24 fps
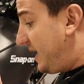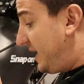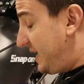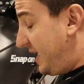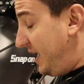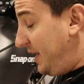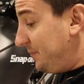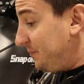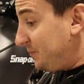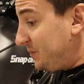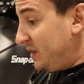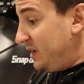
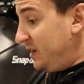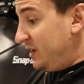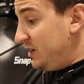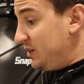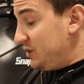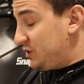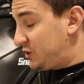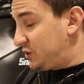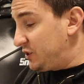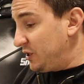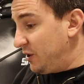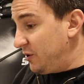yeah,
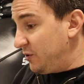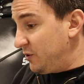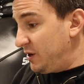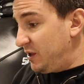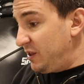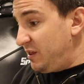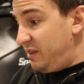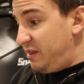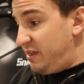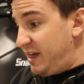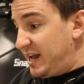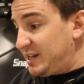so
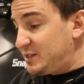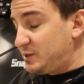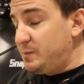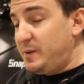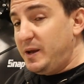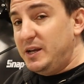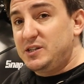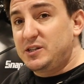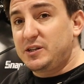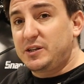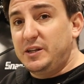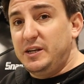that's
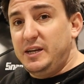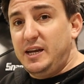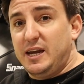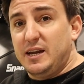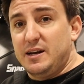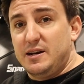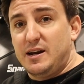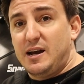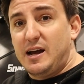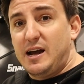basically it.